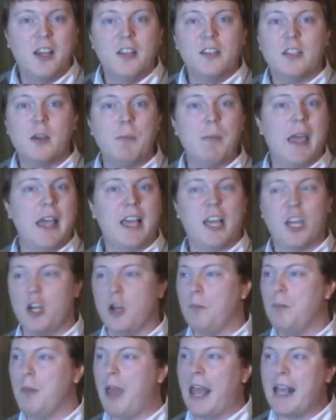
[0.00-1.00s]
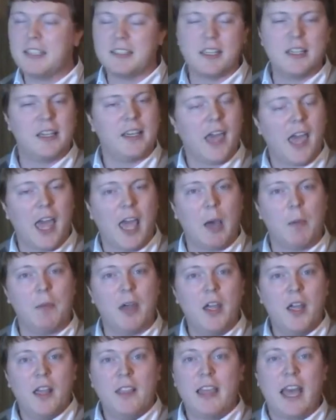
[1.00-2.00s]
to make an amazing game
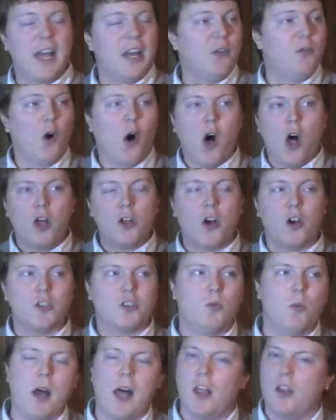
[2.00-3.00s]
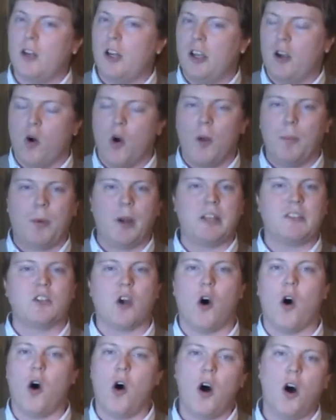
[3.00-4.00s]
that, if all goes well and incorporates
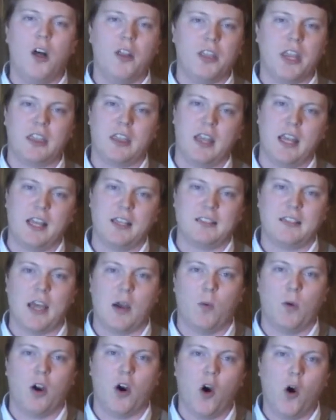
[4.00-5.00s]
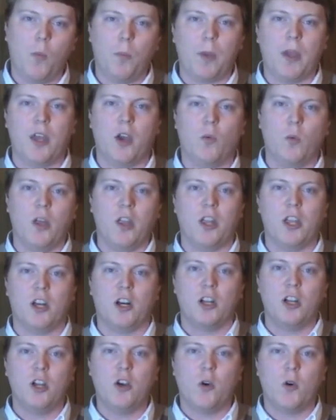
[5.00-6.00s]
all the things that we're hoping it will
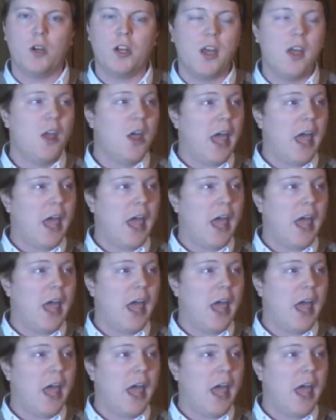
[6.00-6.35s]
include,